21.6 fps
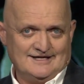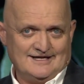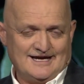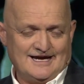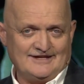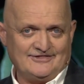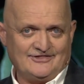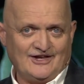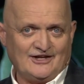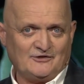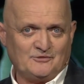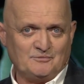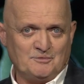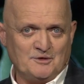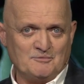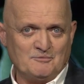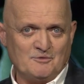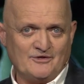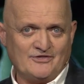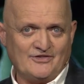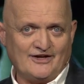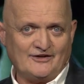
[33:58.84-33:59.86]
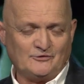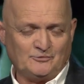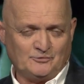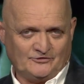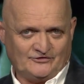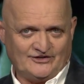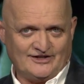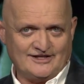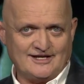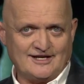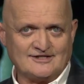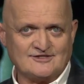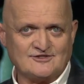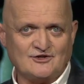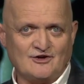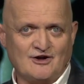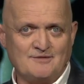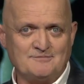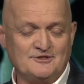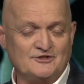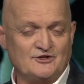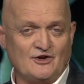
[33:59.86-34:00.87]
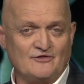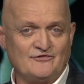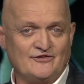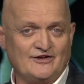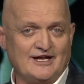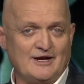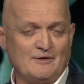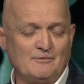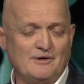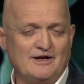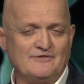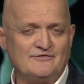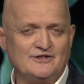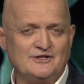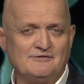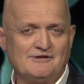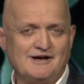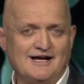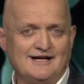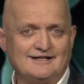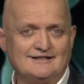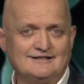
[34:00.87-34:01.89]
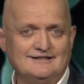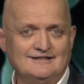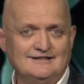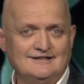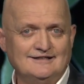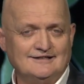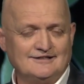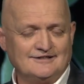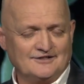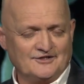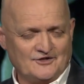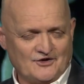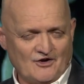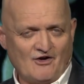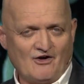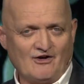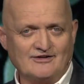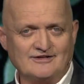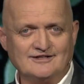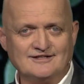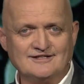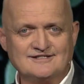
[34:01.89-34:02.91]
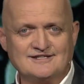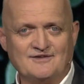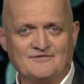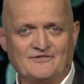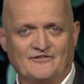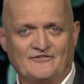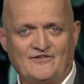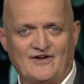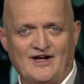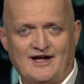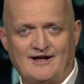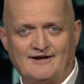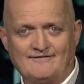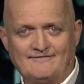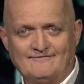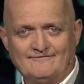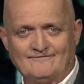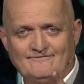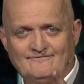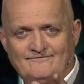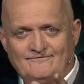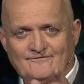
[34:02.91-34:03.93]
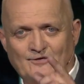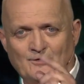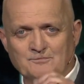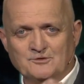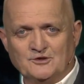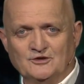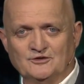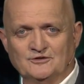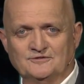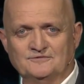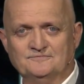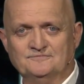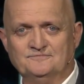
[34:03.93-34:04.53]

Hey, thanks for being with us. We'll see you next time. And don't forget, wherever you are, God is never far from you.